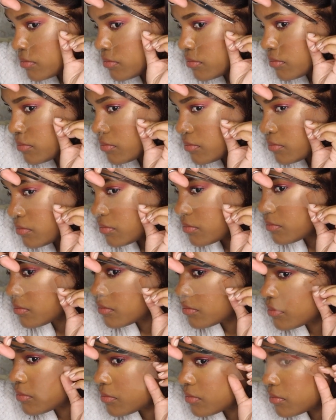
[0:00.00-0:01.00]

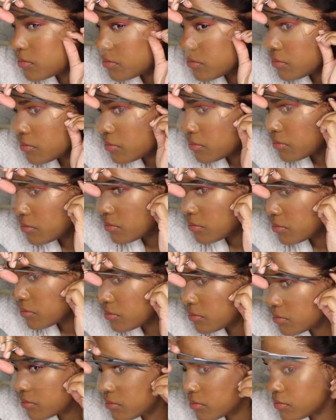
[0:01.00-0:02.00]

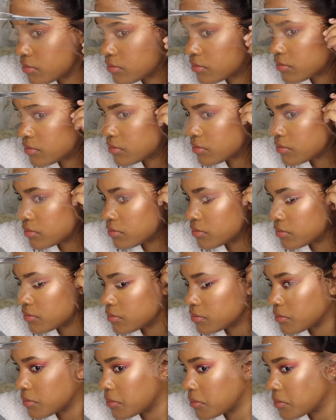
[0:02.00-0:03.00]

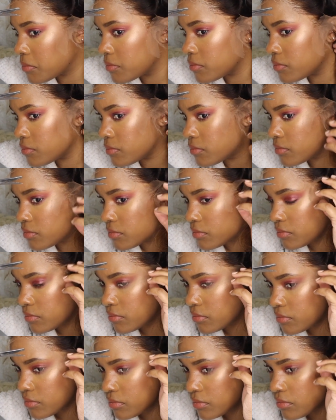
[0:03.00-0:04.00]

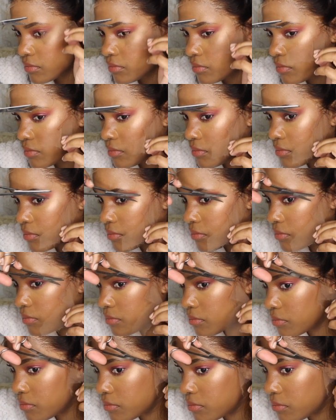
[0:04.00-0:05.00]

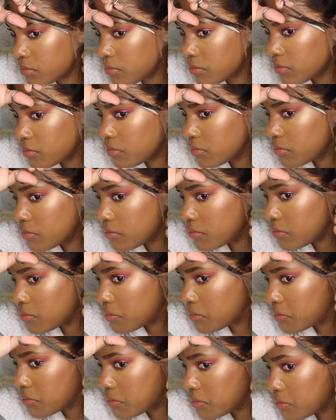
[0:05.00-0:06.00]

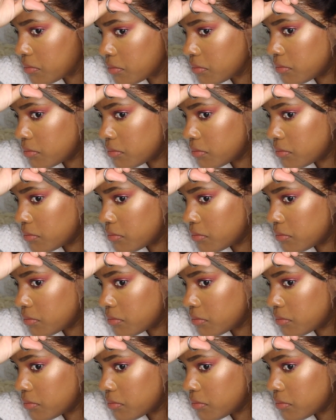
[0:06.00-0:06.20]
Nothing is said.